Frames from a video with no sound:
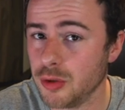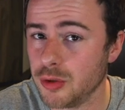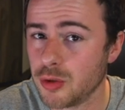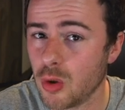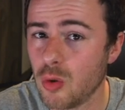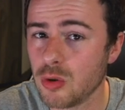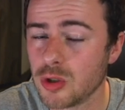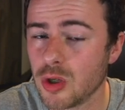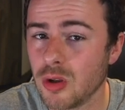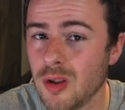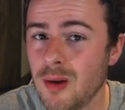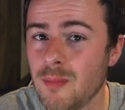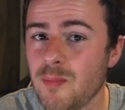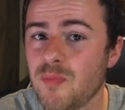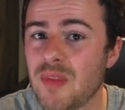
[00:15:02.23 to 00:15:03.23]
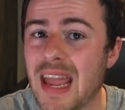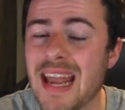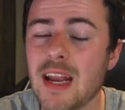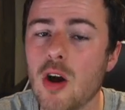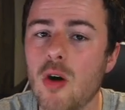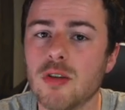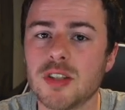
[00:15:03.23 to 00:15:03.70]
total,
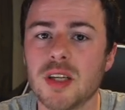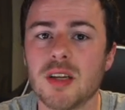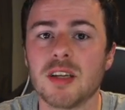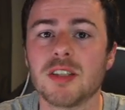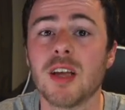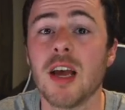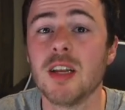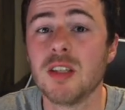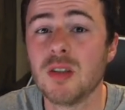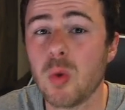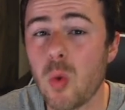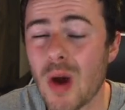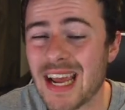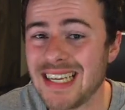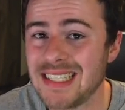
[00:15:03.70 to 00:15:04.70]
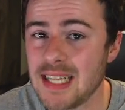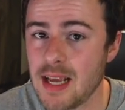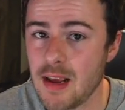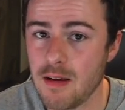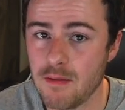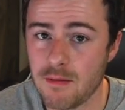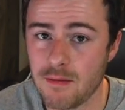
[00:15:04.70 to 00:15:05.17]
it costed us
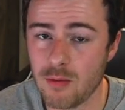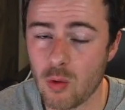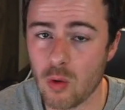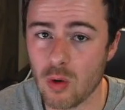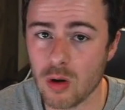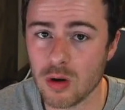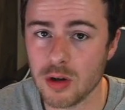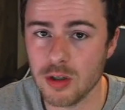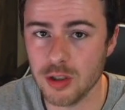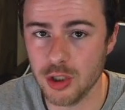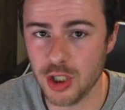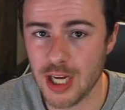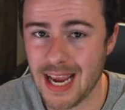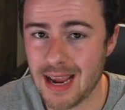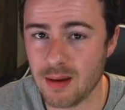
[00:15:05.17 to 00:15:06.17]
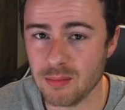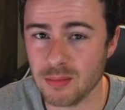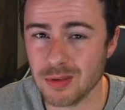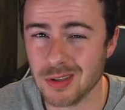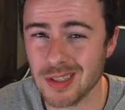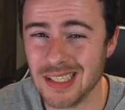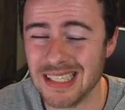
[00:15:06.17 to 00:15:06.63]
24
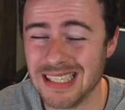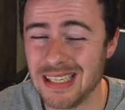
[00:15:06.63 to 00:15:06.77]
gems,